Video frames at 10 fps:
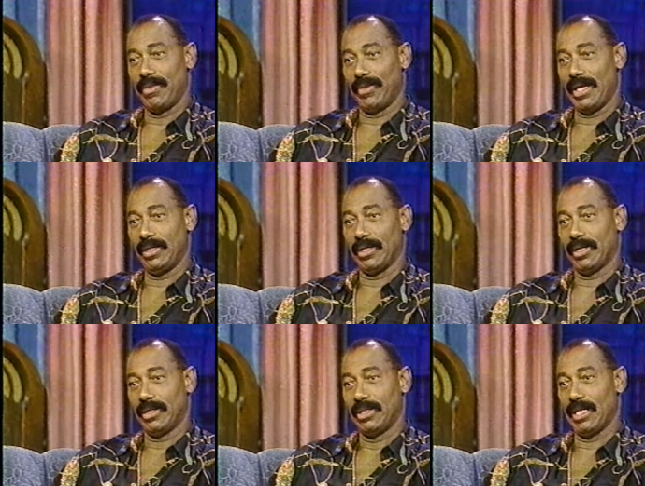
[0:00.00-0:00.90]
And they
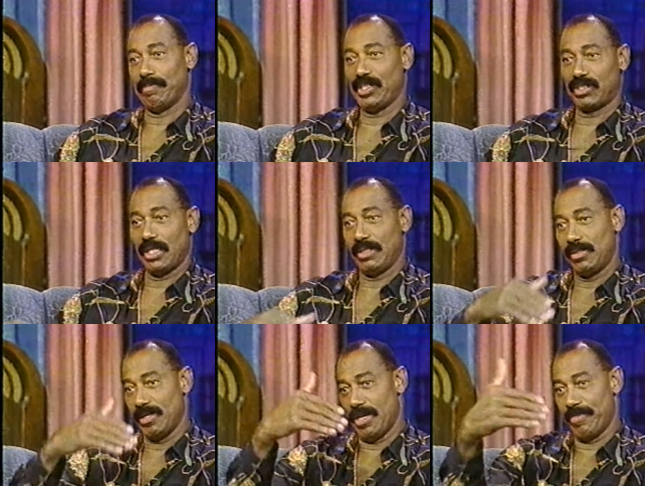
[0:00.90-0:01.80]
uh, let me sit
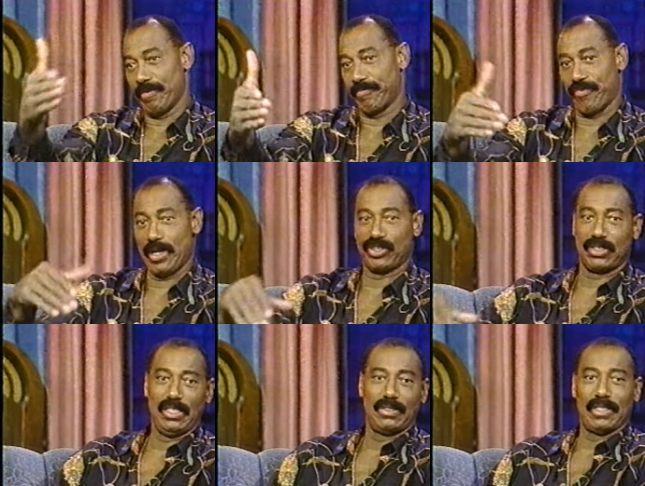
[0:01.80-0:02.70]
in the front
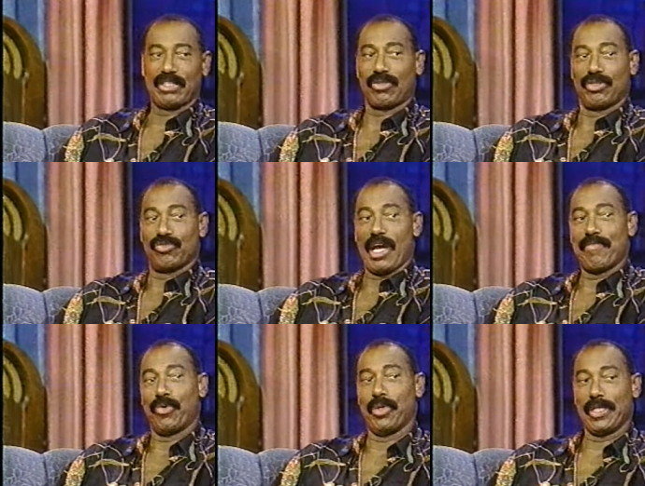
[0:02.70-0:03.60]
seat next to the
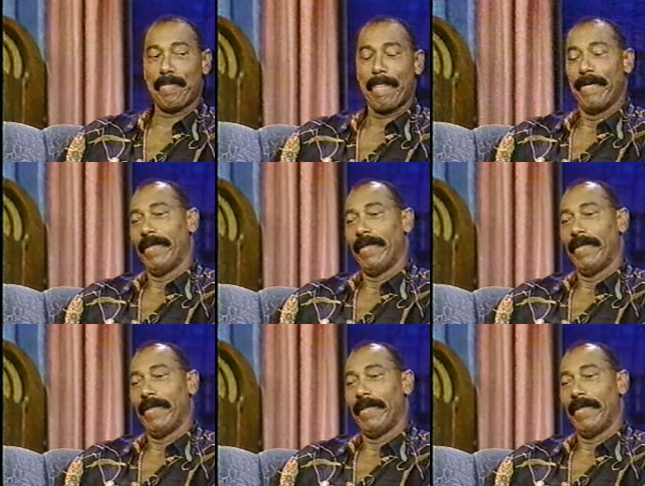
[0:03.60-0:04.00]
driver, Willie.